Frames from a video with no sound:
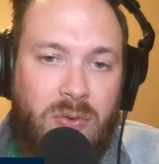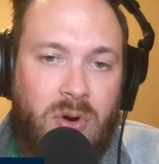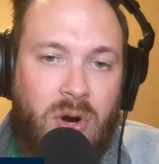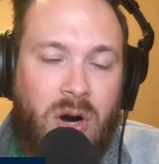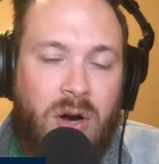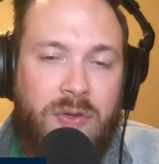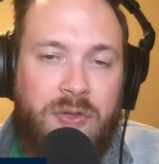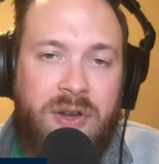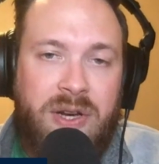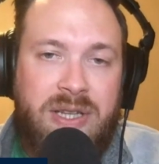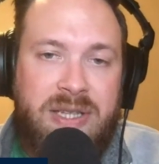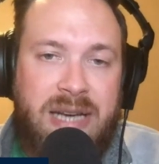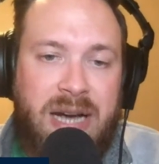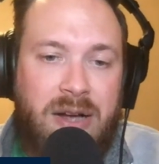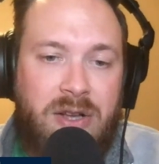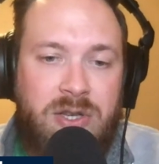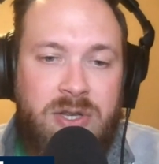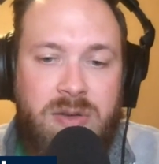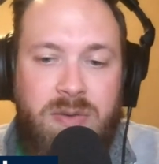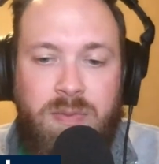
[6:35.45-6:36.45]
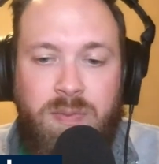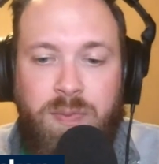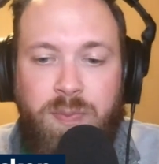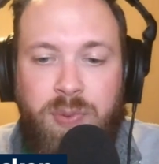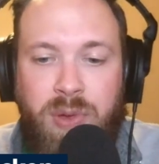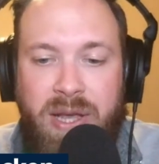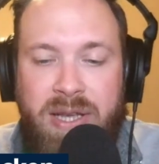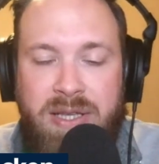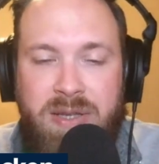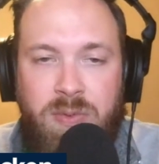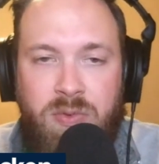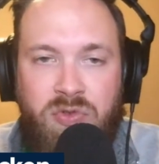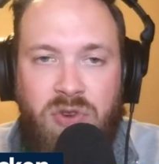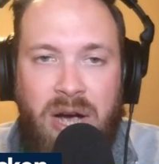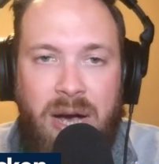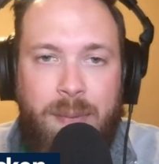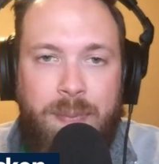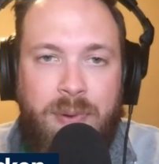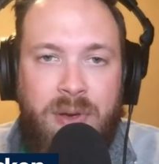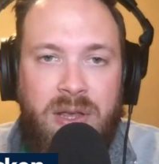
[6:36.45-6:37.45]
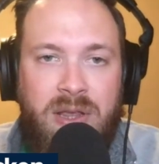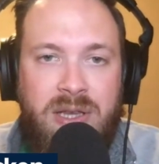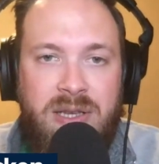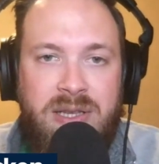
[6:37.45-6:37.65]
Karl-Anthony Towns played some drop in